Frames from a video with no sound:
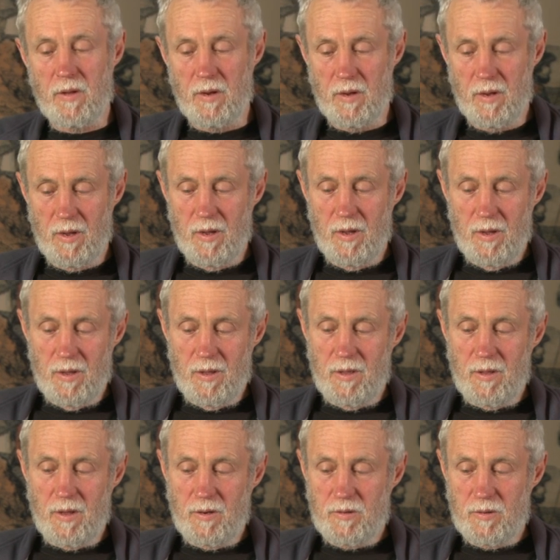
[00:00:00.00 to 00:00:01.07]

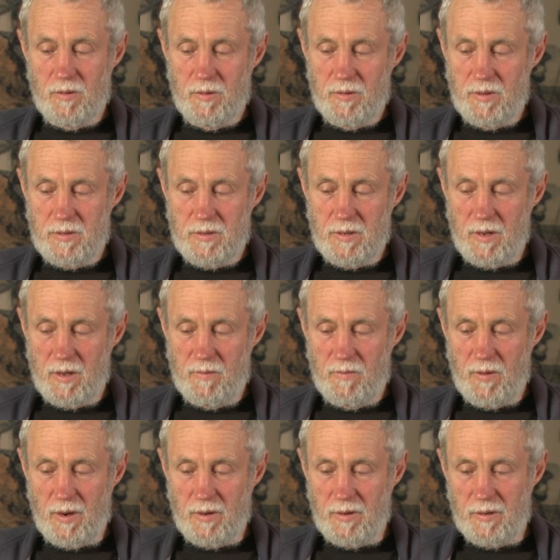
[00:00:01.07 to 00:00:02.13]
they saw this
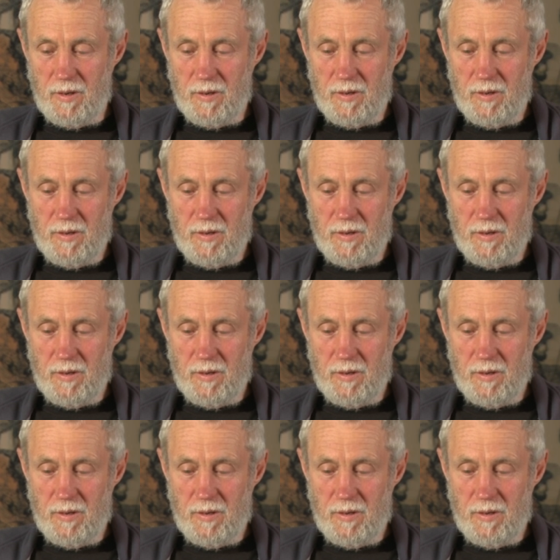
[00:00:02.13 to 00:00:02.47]
event that